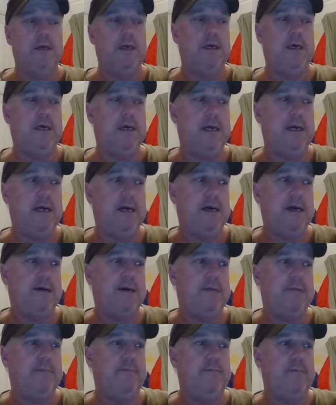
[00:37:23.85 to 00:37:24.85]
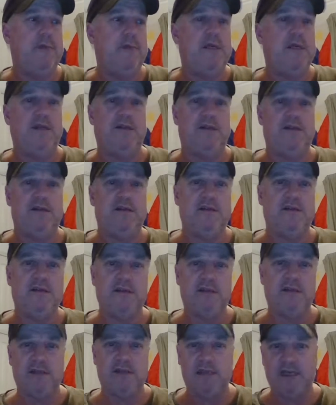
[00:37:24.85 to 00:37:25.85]
And
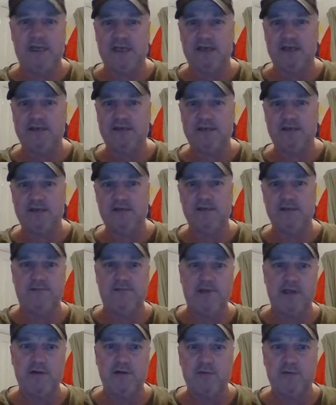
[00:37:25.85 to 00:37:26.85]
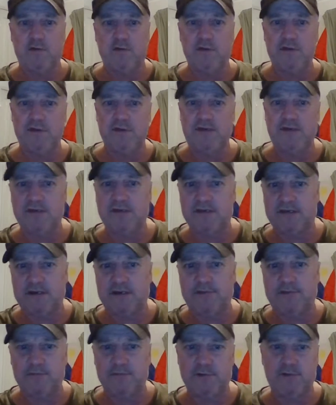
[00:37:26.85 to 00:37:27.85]
the house, living quarters and
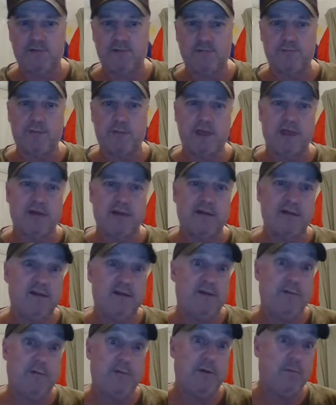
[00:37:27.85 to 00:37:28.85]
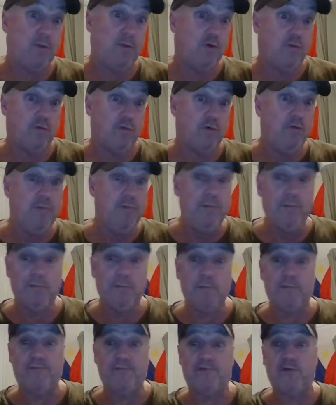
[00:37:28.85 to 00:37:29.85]
stuff, which will make a little bit more
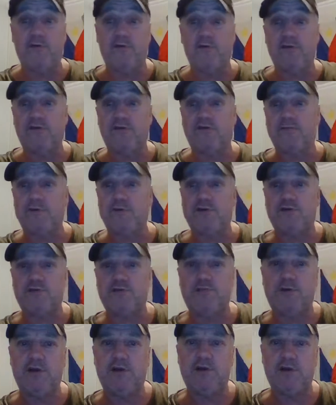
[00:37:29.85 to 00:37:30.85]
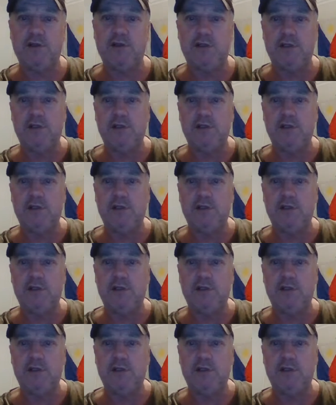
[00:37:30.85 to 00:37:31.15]
room for us, which will be good.